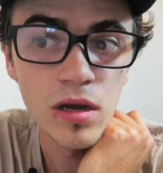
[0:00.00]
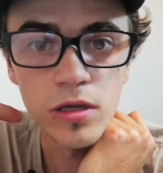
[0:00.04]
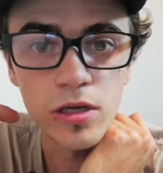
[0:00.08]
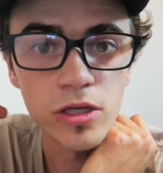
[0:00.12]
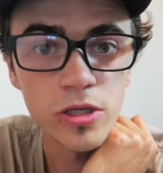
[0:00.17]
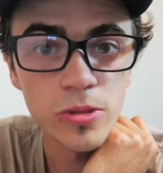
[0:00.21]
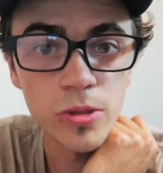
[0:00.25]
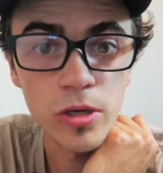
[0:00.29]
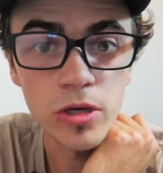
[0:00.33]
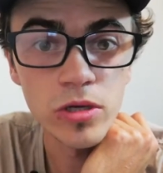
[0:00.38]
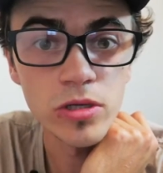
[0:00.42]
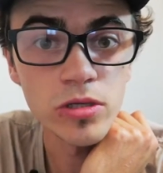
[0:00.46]
You're
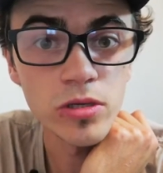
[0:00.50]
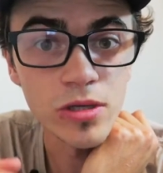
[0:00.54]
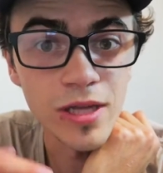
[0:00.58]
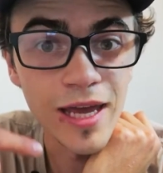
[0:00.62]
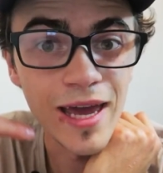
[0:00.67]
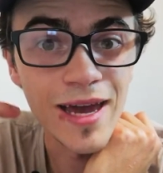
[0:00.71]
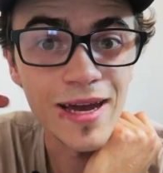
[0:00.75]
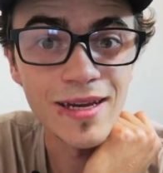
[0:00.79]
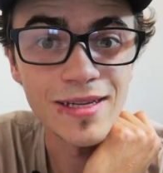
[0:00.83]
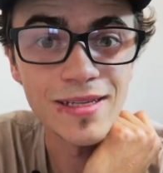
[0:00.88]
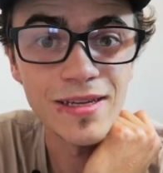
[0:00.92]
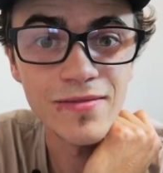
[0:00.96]
just focused on the
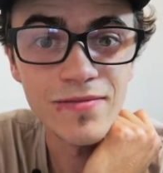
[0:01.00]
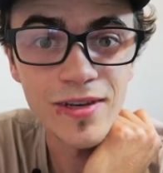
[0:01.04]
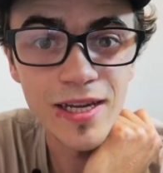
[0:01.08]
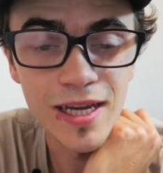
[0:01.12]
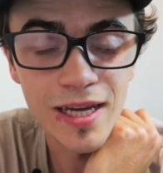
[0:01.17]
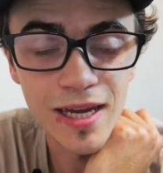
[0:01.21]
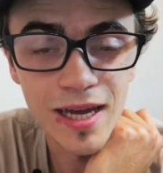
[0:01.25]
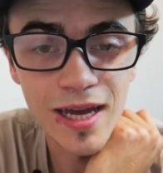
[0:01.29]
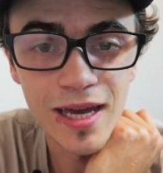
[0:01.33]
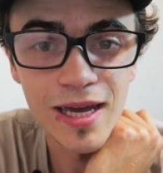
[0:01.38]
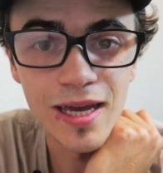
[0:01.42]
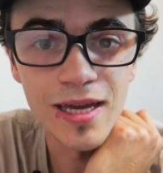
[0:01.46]
activity
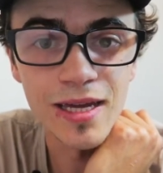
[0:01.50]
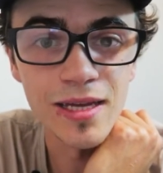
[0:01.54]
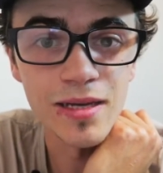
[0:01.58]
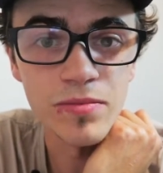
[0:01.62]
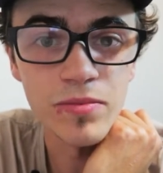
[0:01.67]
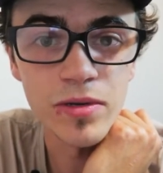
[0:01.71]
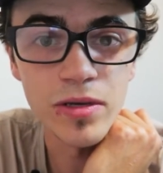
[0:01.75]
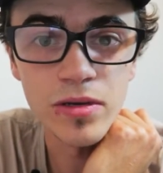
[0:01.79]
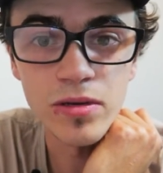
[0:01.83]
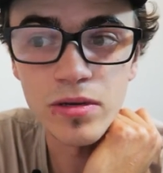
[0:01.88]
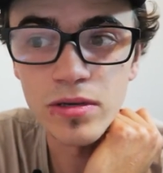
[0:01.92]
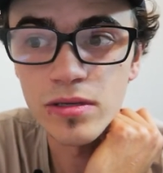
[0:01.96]
at hand
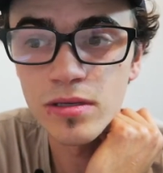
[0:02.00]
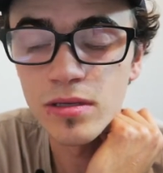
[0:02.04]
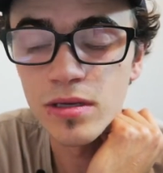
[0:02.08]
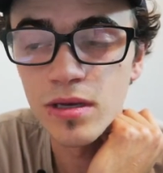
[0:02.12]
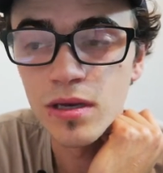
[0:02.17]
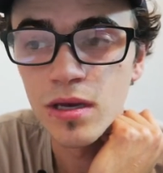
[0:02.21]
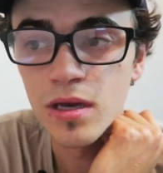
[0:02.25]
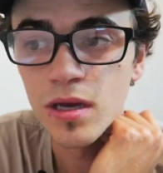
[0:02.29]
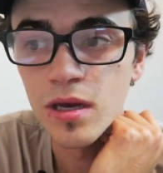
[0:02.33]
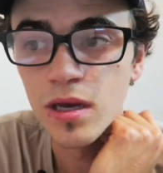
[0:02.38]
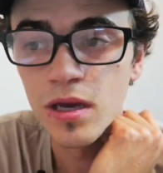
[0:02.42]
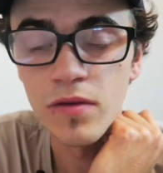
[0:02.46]
because
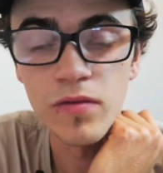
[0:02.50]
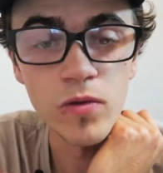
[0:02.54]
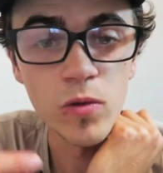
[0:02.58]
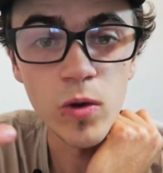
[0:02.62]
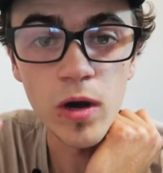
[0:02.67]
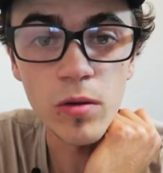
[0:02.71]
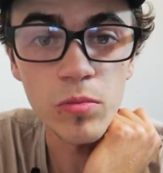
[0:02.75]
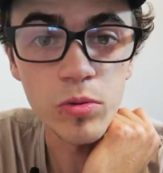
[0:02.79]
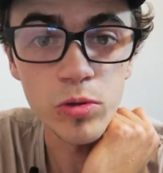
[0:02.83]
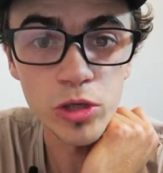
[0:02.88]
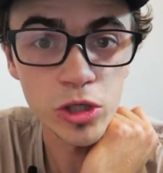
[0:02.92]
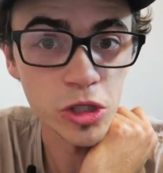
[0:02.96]
if you
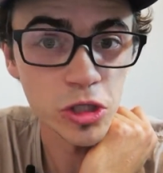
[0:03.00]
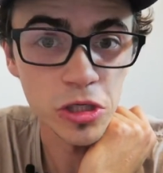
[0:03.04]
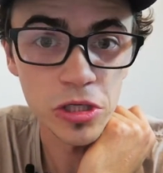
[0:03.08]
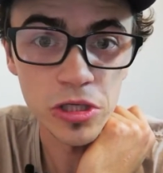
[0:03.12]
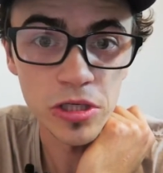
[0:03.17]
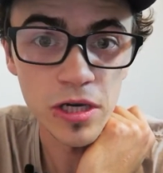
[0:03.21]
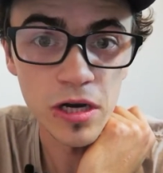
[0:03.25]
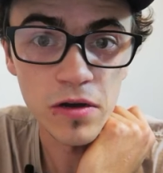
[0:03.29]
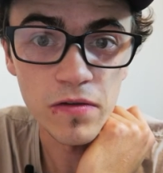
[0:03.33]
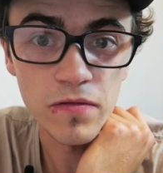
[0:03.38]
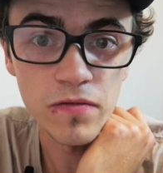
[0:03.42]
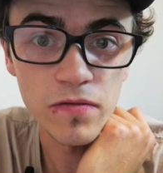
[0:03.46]
are pushing
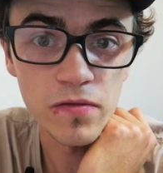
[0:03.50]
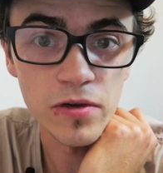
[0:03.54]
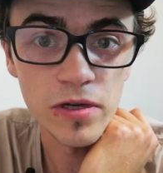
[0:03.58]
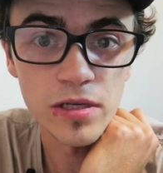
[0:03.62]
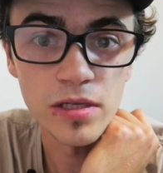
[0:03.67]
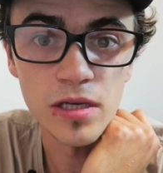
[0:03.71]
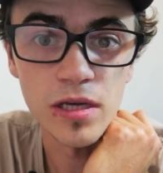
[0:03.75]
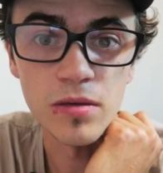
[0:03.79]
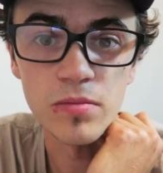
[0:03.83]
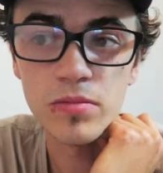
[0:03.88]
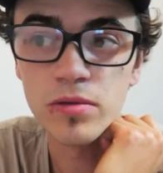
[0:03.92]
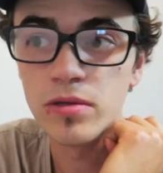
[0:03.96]
yourself, for
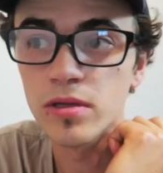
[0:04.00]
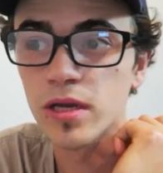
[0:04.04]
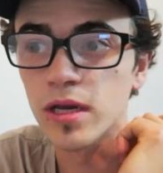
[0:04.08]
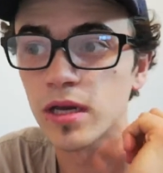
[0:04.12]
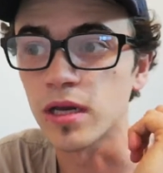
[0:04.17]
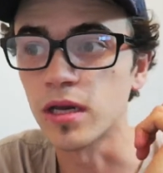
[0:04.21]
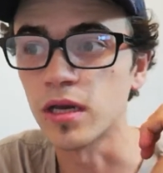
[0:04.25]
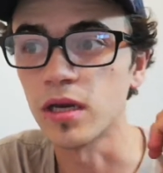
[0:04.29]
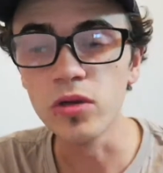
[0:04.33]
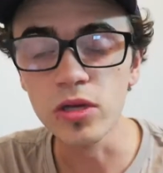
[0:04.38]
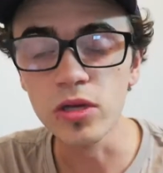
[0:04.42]
example, like